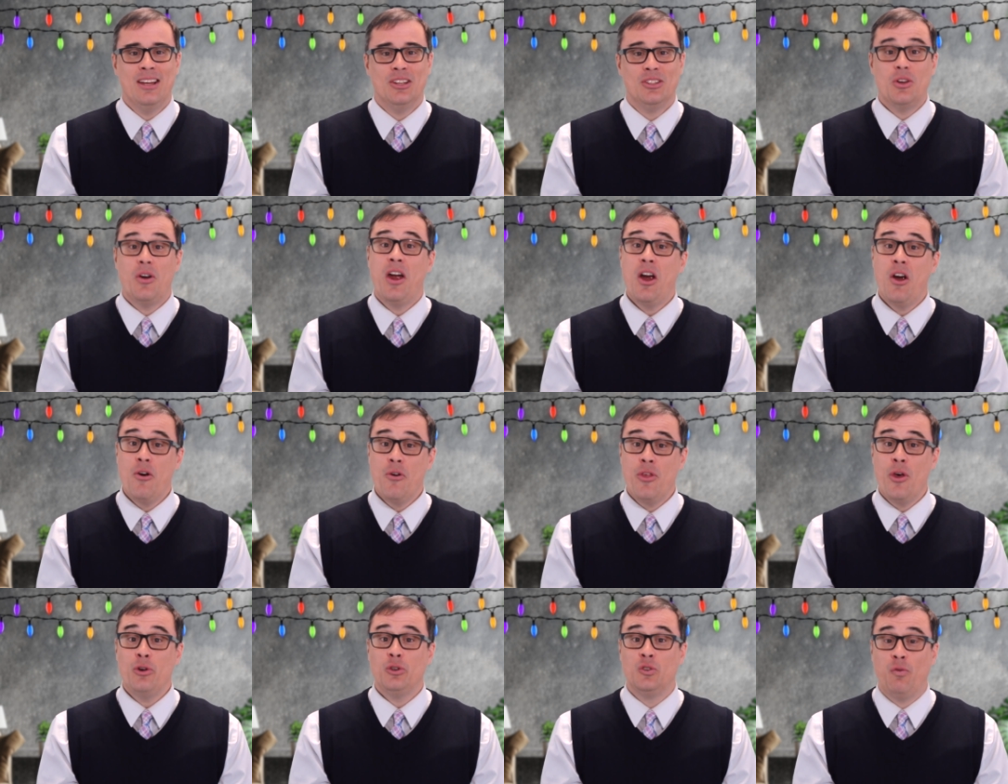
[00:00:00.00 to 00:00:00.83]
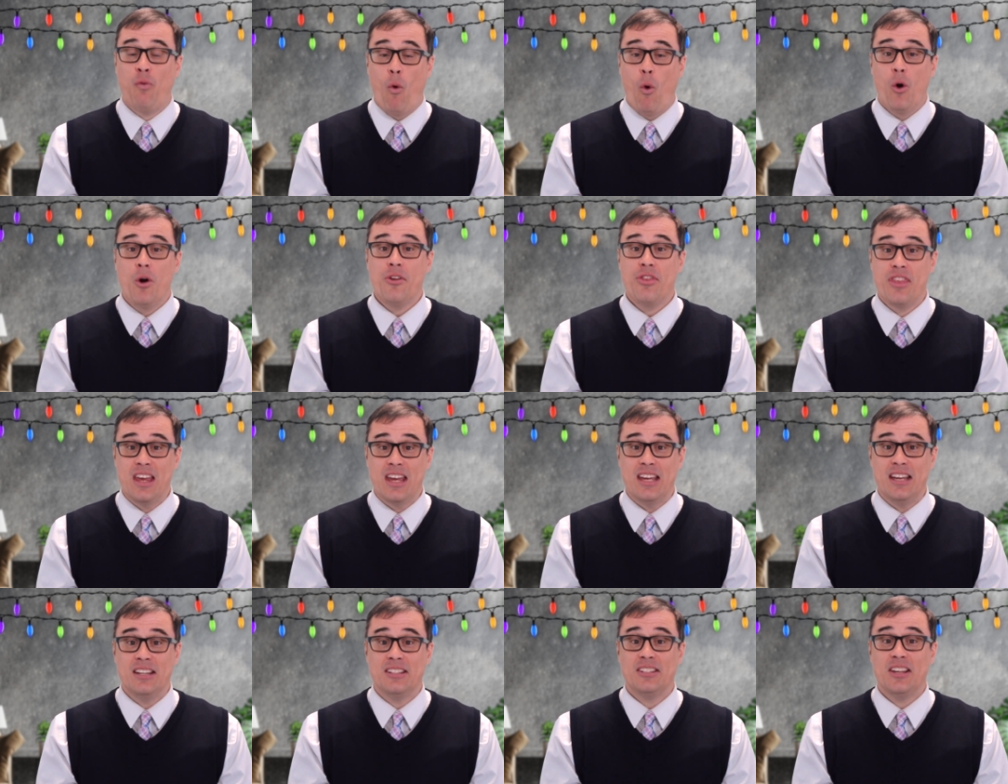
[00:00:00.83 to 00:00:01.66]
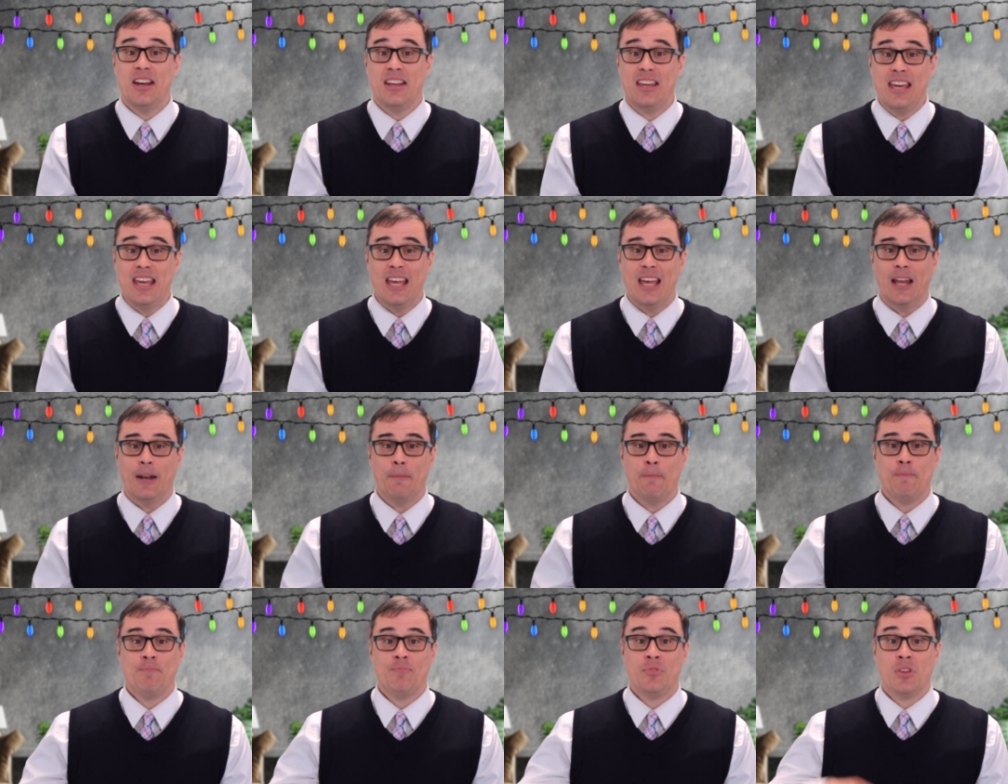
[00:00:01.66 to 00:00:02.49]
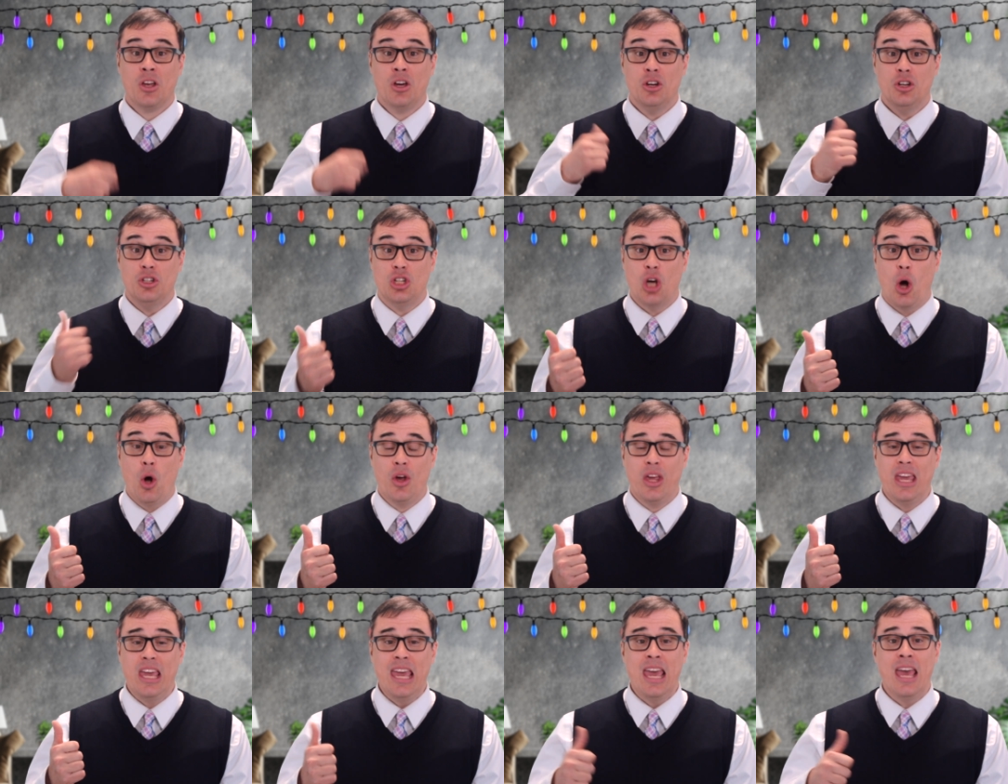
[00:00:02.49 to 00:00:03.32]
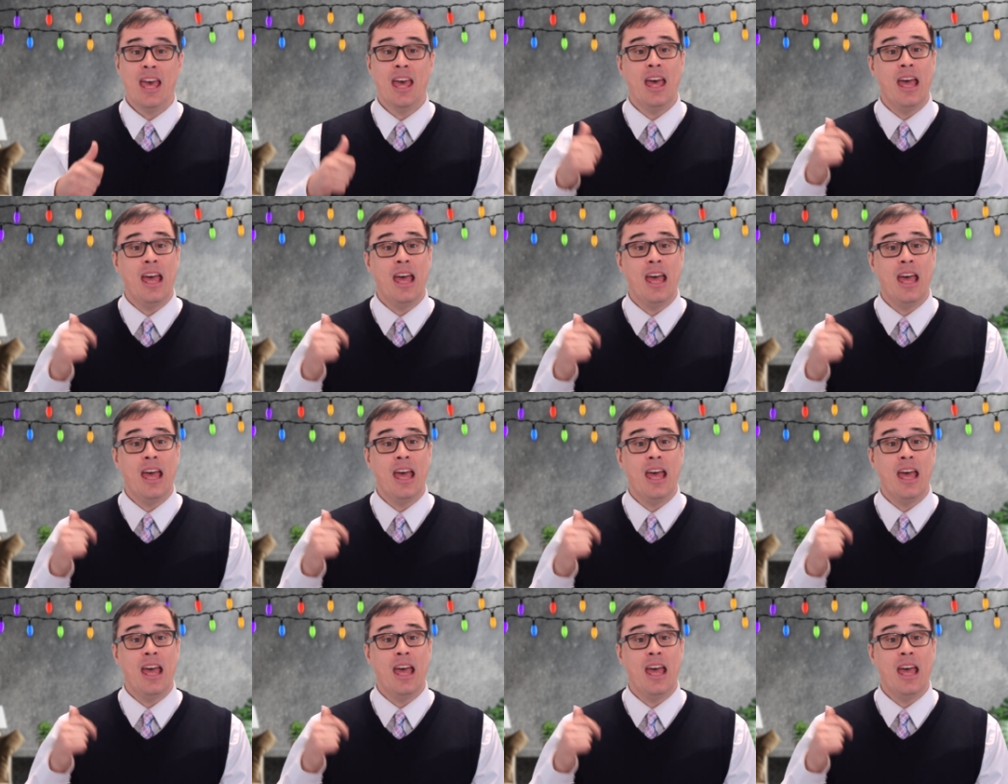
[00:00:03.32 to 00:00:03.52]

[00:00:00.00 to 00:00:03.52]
So here are those four things again donkey,